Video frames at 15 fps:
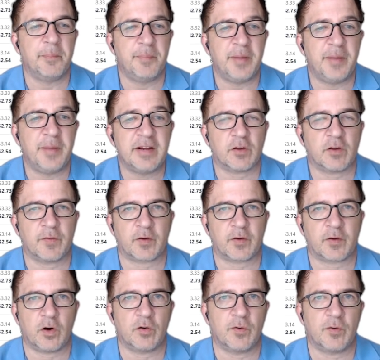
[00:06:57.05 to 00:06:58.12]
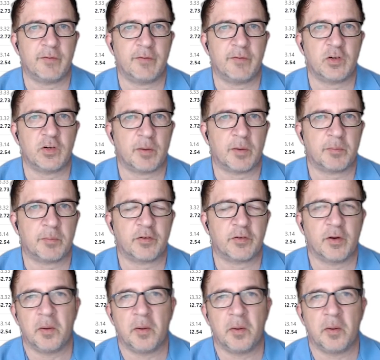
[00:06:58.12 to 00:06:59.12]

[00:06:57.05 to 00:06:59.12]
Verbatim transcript: based on the current revenue numbers.